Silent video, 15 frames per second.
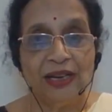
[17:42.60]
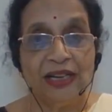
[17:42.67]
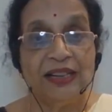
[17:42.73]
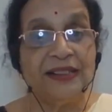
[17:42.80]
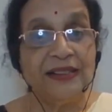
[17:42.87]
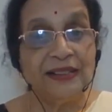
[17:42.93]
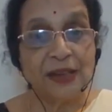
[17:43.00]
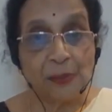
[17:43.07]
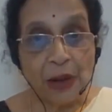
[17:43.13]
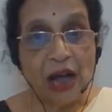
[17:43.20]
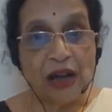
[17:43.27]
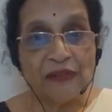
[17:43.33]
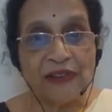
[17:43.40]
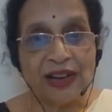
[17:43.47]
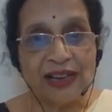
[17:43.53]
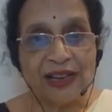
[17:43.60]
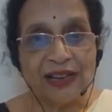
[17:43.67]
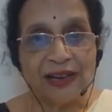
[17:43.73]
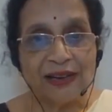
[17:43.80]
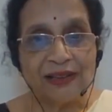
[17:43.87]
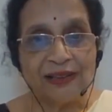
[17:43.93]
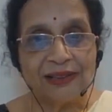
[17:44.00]
This is a
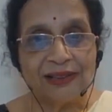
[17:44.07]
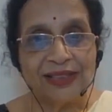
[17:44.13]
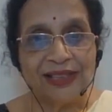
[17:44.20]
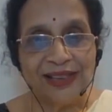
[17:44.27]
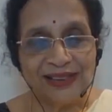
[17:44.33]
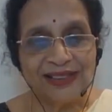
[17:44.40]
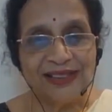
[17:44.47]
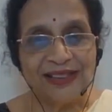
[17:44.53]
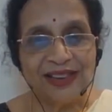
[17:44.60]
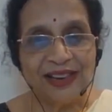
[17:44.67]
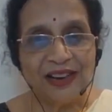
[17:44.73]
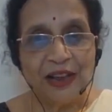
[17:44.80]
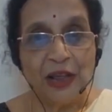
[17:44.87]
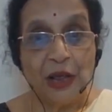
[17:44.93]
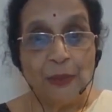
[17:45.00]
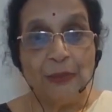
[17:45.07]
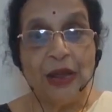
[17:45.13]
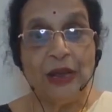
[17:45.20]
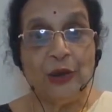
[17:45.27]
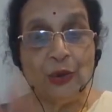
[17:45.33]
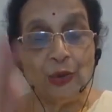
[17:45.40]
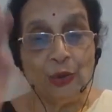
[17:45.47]
Mahavakya, isn't it? May
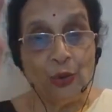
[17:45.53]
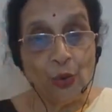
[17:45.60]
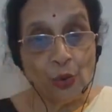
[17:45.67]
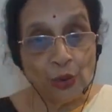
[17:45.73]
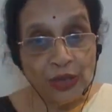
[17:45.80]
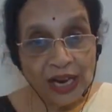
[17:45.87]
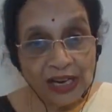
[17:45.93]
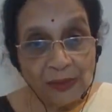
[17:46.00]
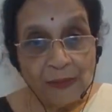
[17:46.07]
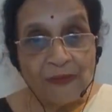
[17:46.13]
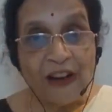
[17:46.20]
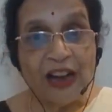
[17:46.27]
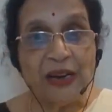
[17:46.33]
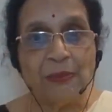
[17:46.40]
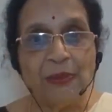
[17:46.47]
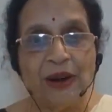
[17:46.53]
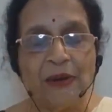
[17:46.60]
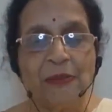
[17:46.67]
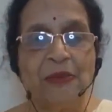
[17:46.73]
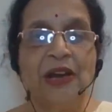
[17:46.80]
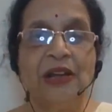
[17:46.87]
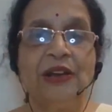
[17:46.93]
you know that one
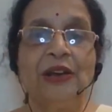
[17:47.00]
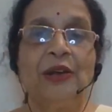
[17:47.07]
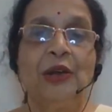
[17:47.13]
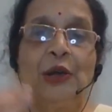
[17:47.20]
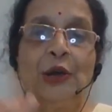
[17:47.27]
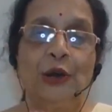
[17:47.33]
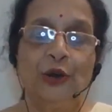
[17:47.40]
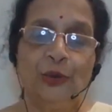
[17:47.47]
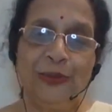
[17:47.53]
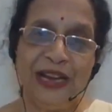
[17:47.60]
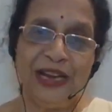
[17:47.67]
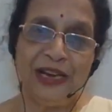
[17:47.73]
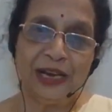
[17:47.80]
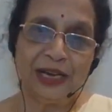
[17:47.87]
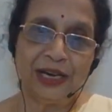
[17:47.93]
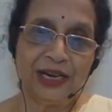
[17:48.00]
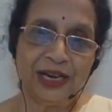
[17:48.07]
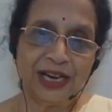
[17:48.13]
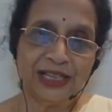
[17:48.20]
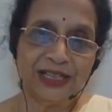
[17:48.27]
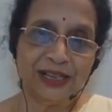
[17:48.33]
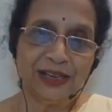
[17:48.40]
Brahman to be none
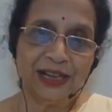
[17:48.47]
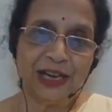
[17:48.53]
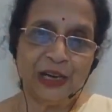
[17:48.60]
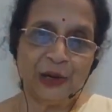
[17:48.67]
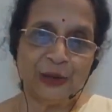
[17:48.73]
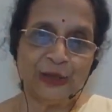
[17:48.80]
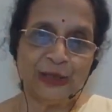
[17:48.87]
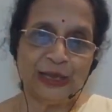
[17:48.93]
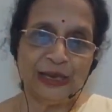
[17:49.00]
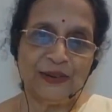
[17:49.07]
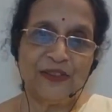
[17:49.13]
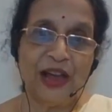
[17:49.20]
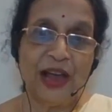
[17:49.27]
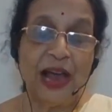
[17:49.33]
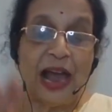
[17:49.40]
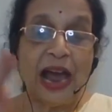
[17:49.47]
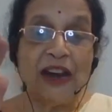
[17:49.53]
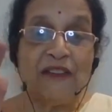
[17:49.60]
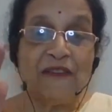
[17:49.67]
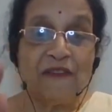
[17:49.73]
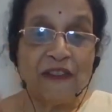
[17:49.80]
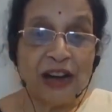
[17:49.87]
other than yourself.
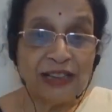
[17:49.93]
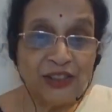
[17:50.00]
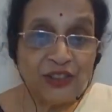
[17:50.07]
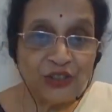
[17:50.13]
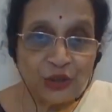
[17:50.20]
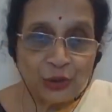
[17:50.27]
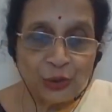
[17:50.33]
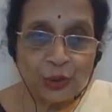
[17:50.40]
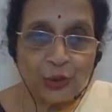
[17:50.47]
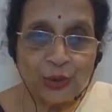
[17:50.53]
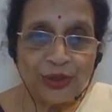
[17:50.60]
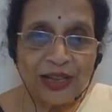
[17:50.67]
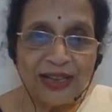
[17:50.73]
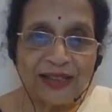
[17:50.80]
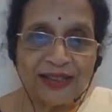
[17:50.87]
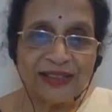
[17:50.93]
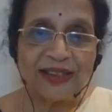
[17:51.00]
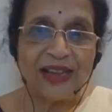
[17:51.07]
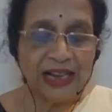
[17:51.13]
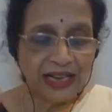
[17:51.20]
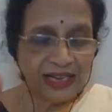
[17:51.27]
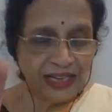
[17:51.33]
And once you know this,
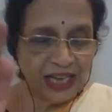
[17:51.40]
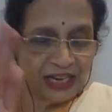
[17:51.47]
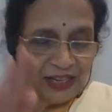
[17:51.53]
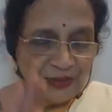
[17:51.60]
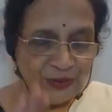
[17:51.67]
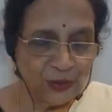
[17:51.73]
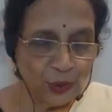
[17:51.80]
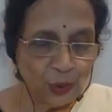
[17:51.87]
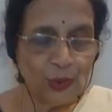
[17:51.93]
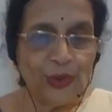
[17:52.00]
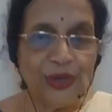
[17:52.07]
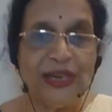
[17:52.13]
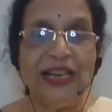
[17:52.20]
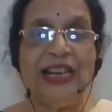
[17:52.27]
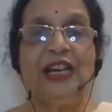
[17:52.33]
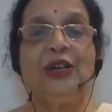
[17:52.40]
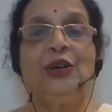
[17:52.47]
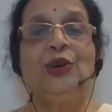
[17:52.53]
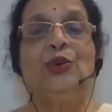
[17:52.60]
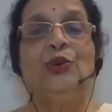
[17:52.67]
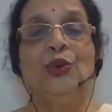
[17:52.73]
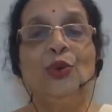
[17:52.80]
there is no need
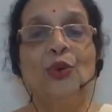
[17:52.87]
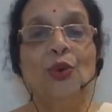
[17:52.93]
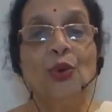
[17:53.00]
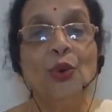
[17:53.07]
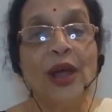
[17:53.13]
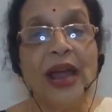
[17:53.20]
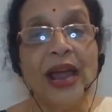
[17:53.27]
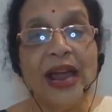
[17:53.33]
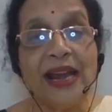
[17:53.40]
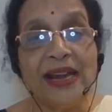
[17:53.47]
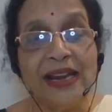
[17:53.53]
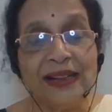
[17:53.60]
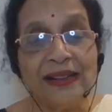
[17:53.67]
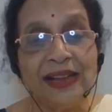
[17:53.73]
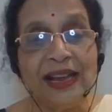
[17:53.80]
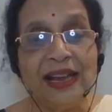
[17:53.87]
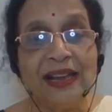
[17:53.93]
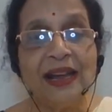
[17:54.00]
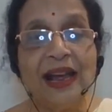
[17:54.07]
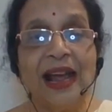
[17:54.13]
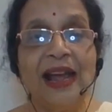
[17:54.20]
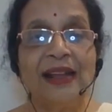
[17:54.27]
to know
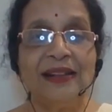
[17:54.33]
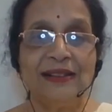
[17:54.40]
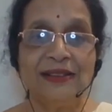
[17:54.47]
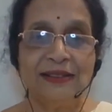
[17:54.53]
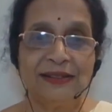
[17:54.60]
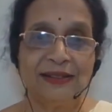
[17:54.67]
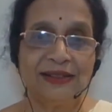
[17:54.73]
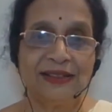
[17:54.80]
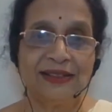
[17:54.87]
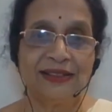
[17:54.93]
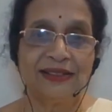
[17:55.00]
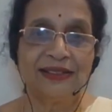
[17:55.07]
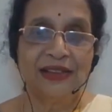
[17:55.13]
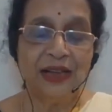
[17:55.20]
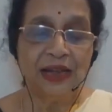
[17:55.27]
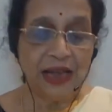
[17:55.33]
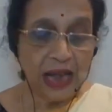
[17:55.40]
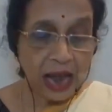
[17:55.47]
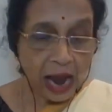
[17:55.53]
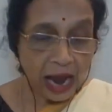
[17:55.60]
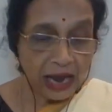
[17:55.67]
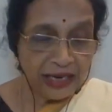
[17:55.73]
anything else.
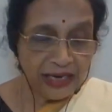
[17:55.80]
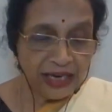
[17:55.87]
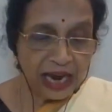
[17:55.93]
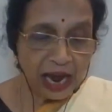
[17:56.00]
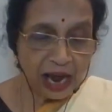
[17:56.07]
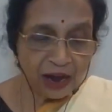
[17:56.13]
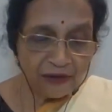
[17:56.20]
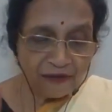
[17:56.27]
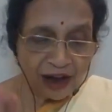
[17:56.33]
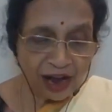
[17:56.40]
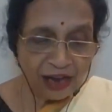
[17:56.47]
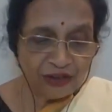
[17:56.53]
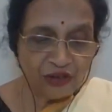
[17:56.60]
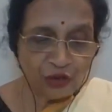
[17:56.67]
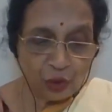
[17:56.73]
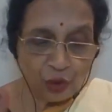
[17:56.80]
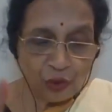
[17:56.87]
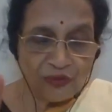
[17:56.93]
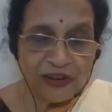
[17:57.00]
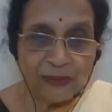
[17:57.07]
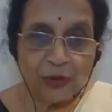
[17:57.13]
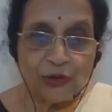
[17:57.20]
Anya vacho
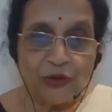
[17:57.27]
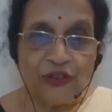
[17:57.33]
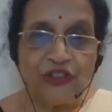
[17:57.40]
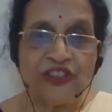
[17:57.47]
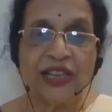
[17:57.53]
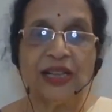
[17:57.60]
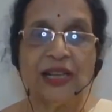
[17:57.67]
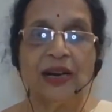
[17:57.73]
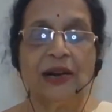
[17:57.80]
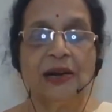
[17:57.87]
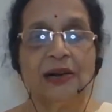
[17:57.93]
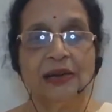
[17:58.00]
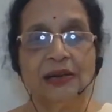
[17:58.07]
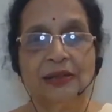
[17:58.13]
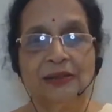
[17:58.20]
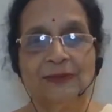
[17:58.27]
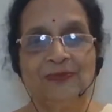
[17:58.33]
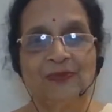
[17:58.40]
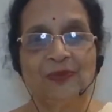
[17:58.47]
vimunchatha.